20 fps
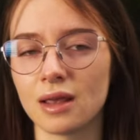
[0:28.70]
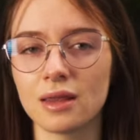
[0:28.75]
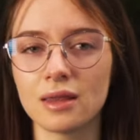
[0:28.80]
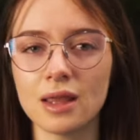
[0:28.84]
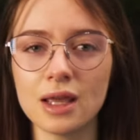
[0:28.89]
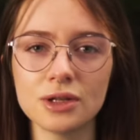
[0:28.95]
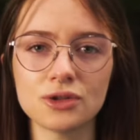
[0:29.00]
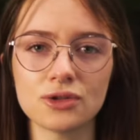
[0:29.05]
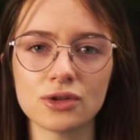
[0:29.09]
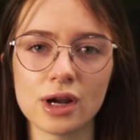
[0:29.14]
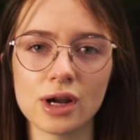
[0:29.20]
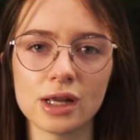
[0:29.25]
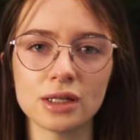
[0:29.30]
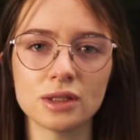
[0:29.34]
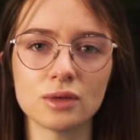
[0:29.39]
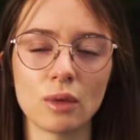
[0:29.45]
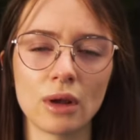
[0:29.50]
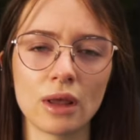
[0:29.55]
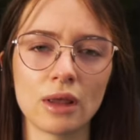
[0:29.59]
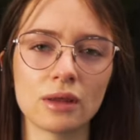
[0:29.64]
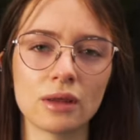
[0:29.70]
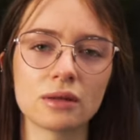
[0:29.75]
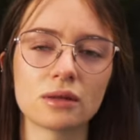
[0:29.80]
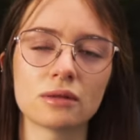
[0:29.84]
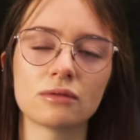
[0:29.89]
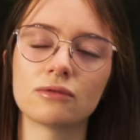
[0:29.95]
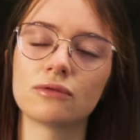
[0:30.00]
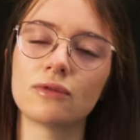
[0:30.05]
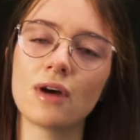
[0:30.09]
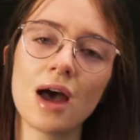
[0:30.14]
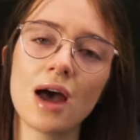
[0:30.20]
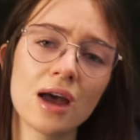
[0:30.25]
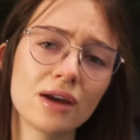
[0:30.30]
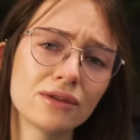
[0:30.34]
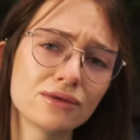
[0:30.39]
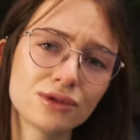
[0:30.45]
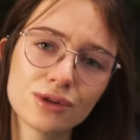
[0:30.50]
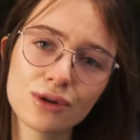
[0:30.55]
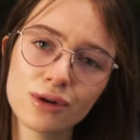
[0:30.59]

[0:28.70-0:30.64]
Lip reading: They trade with $5,